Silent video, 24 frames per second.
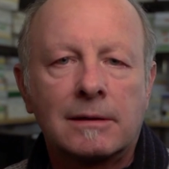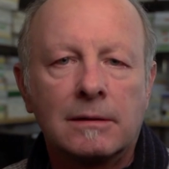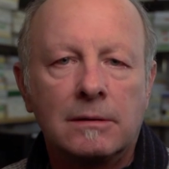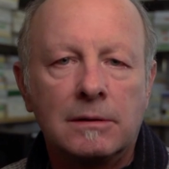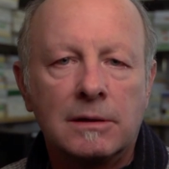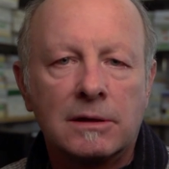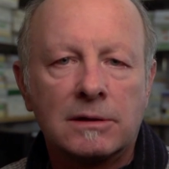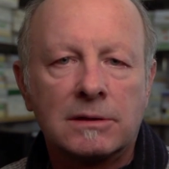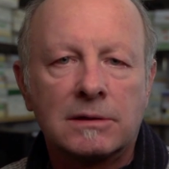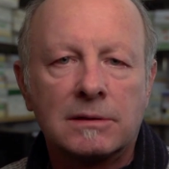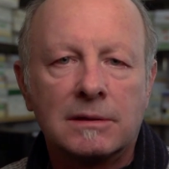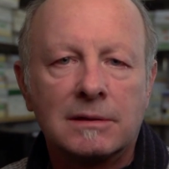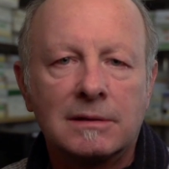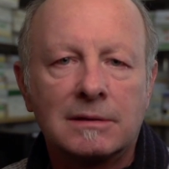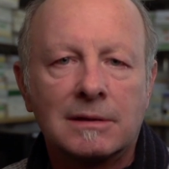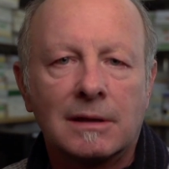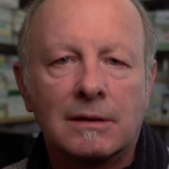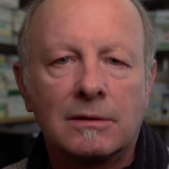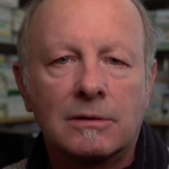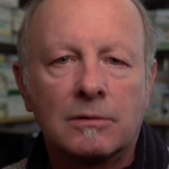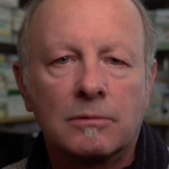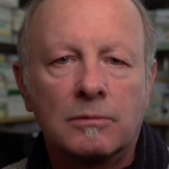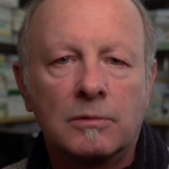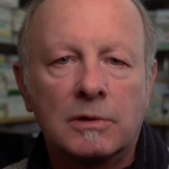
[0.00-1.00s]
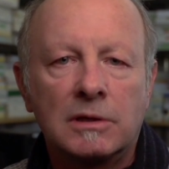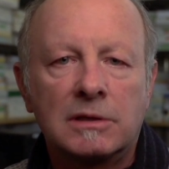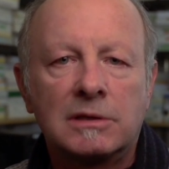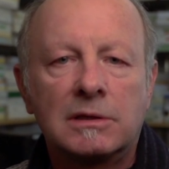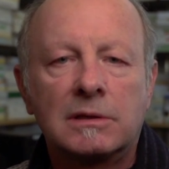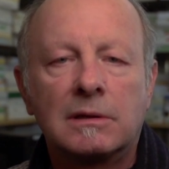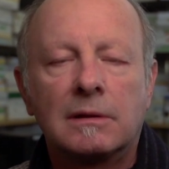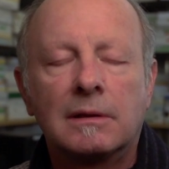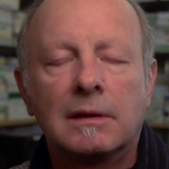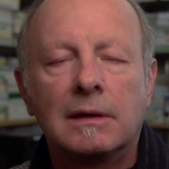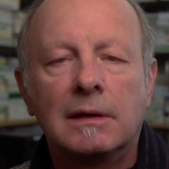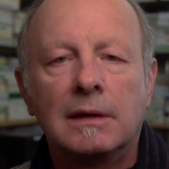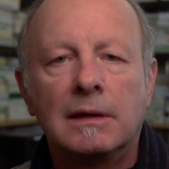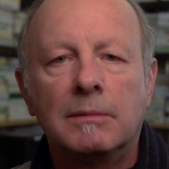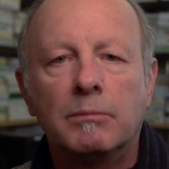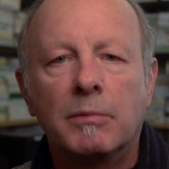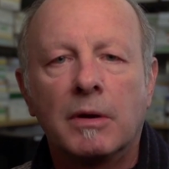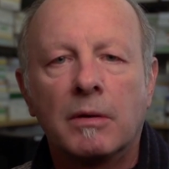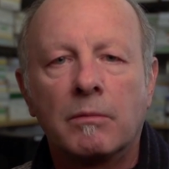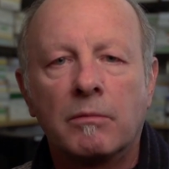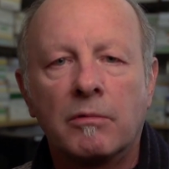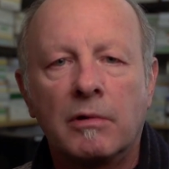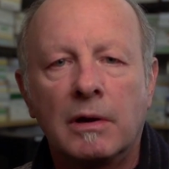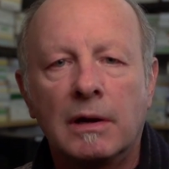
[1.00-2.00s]
conditions under which the
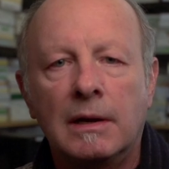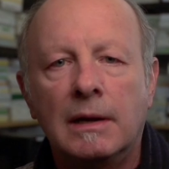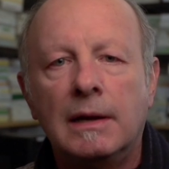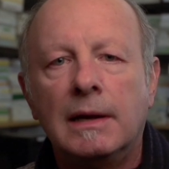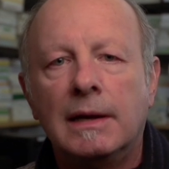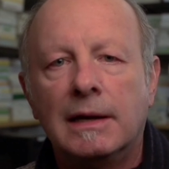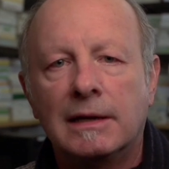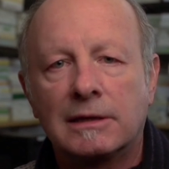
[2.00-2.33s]
memory